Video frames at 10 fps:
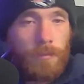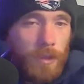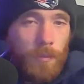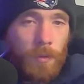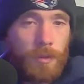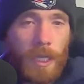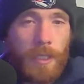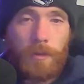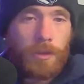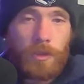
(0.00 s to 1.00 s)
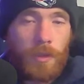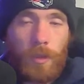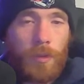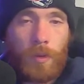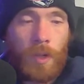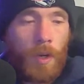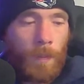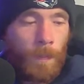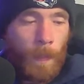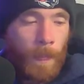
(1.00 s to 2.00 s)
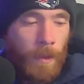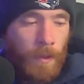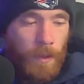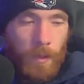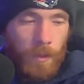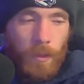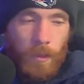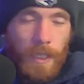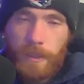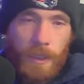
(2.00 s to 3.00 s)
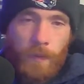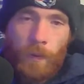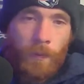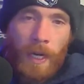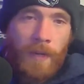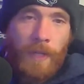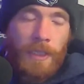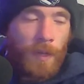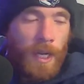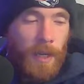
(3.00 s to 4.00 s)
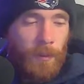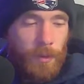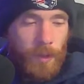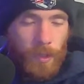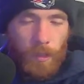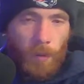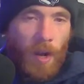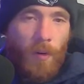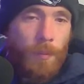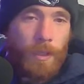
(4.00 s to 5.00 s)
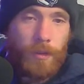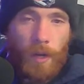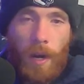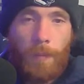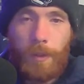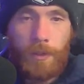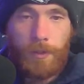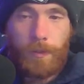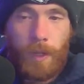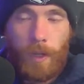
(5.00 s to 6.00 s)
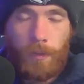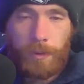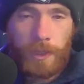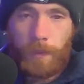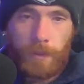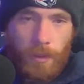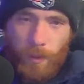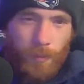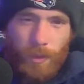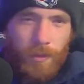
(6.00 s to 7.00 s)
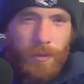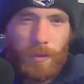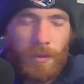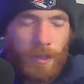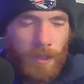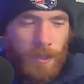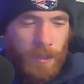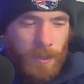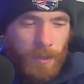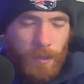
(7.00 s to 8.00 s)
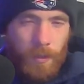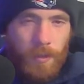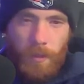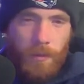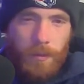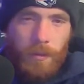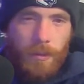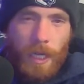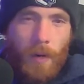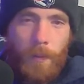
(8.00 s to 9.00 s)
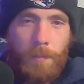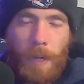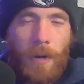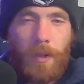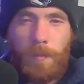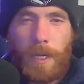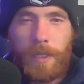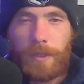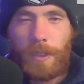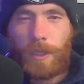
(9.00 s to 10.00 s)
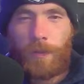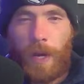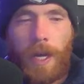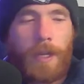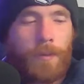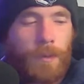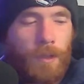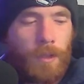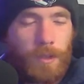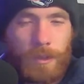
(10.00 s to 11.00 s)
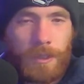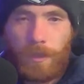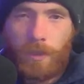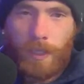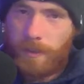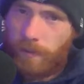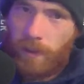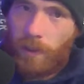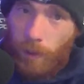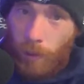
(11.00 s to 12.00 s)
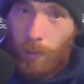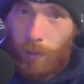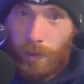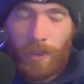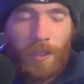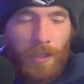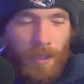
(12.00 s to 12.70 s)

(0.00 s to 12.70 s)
Simple as that. He was just a little too tall. That 6'5", that's why everyone's like, LeBron will be a dominant receiver. No, he wouldn't. Calvin barely made it 6'5", you know, because that's huge.